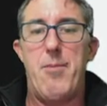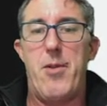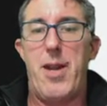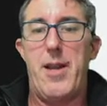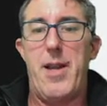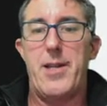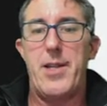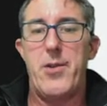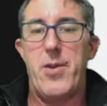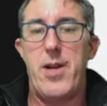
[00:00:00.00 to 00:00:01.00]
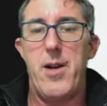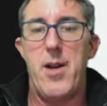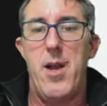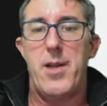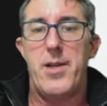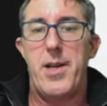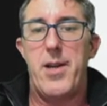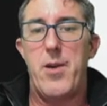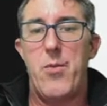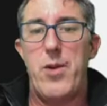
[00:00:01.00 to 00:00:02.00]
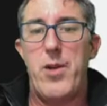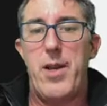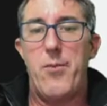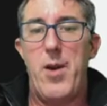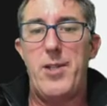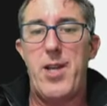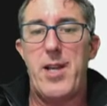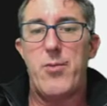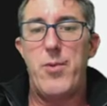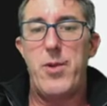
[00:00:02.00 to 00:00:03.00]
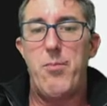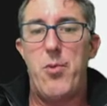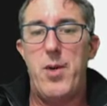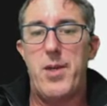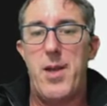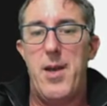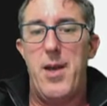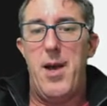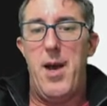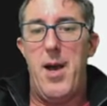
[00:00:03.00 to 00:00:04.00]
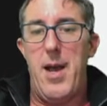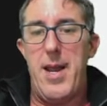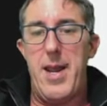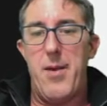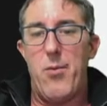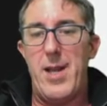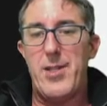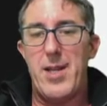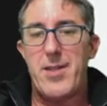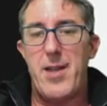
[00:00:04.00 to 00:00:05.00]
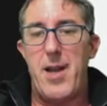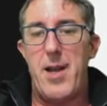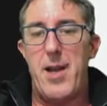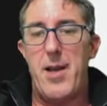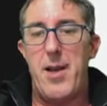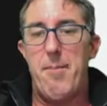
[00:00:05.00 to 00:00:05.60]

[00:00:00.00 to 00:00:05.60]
that I, I, did you here, did here, when you in regex, when you put uh, a, a regex uh,